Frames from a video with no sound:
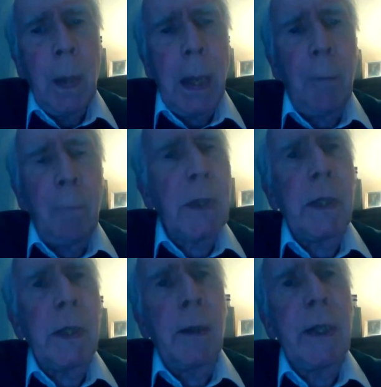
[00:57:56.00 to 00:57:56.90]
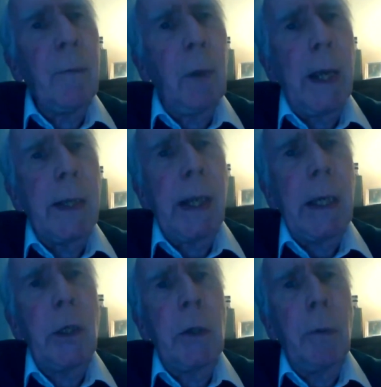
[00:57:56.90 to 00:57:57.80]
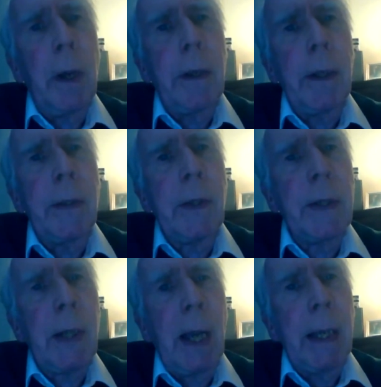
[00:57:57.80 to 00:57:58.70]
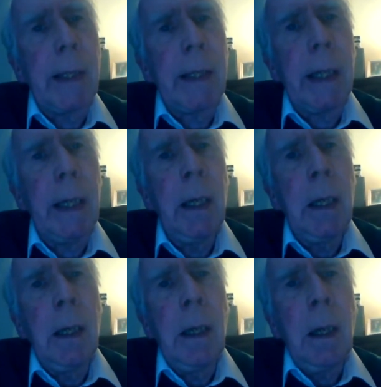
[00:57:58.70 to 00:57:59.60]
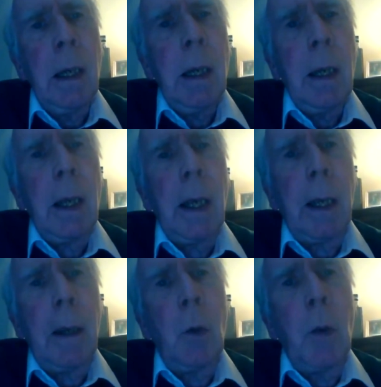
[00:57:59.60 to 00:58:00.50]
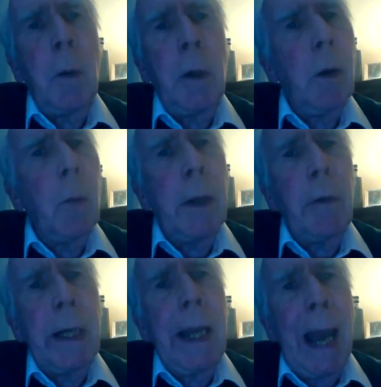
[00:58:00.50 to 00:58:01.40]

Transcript: emphasis on civilization rather than society, whether it